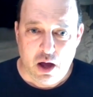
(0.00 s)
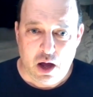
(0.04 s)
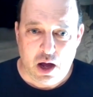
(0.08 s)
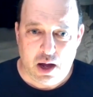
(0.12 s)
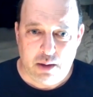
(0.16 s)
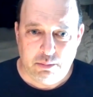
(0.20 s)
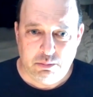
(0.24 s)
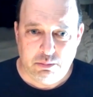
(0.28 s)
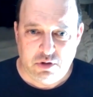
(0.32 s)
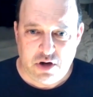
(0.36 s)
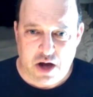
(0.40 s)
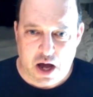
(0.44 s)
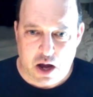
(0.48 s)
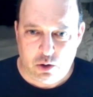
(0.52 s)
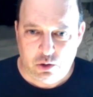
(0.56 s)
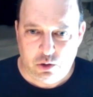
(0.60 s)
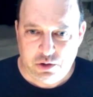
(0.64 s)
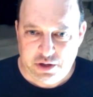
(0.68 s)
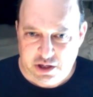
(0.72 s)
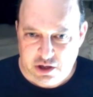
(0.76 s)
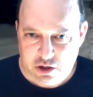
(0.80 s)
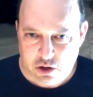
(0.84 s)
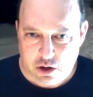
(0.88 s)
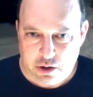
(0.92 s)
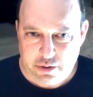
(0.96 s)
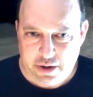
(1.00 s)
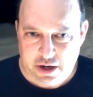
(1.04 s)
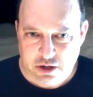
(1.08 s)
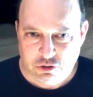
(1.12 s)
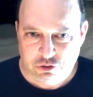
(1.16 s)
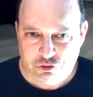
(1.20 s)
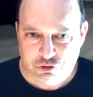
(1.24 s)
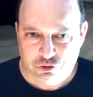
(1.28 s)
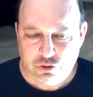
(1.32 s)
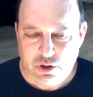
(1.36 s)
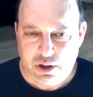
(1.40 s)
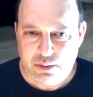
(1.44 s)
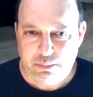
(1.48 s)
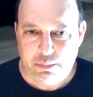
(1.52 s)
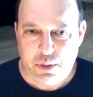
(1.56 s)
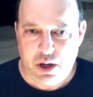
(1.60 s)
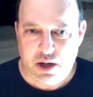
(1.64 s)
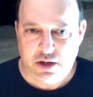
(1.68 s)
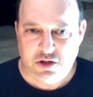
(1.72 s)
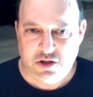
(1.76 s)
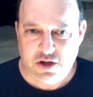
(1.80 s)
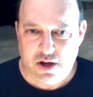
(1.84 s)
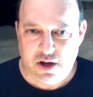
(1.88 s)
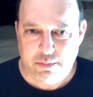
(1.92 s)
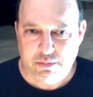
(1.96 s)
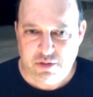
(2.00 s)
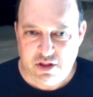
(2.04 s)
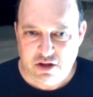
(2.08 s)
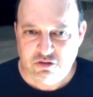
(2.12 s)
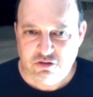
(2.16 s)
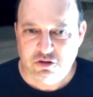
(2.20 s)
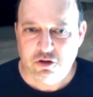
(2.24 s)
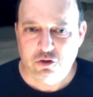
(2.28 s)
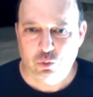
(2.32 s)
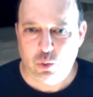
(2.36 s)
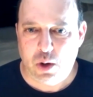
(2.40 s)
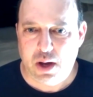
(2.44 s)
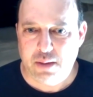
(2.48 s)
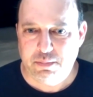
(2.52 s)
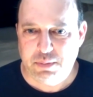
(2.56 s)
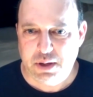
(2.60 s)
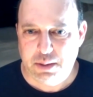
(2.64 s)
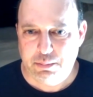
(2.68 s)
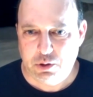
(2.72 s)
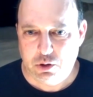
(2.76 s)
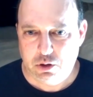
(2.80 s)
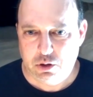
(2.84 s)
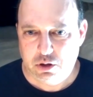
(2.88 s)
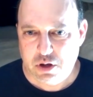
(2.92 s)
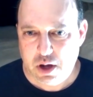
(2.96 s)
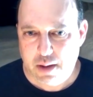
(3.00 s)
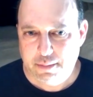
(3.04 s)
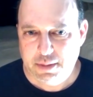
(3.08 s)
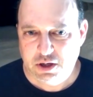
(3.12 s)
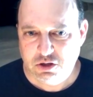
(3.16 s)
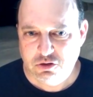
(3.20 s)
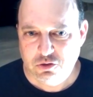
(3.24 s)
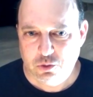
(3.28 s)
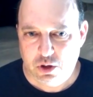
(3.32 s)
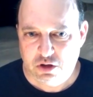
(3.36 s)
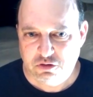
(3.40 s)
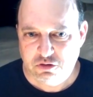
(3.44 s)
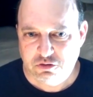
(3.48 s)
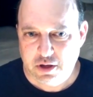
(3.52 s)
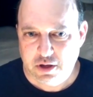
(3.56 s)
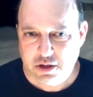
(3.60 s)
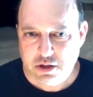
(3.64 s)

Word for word: um, not only in our industry, but um, this is why people are coming to us.